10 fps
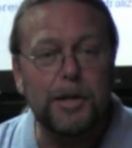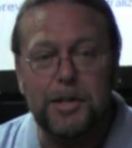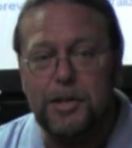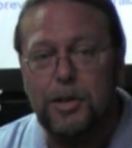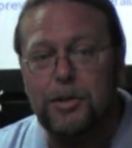and
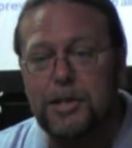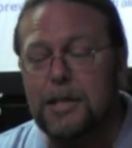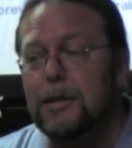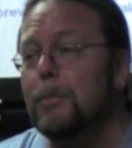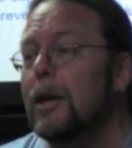poisonous to your
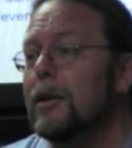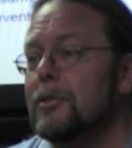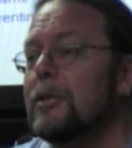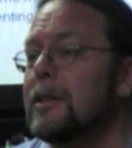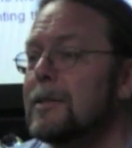system,
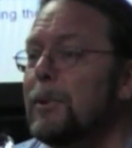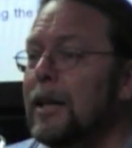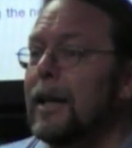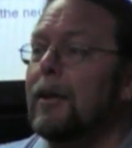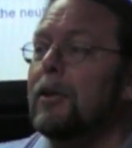should this
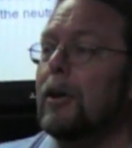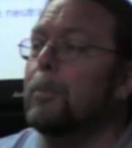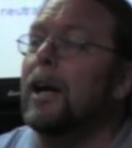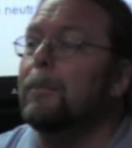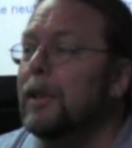be allowed in
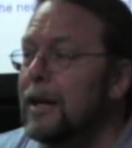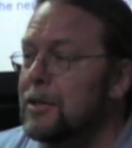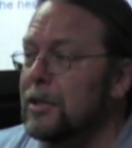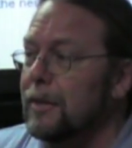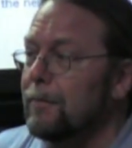our
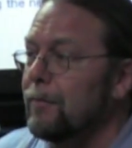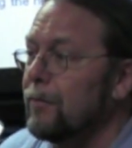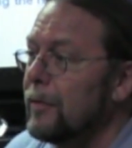population?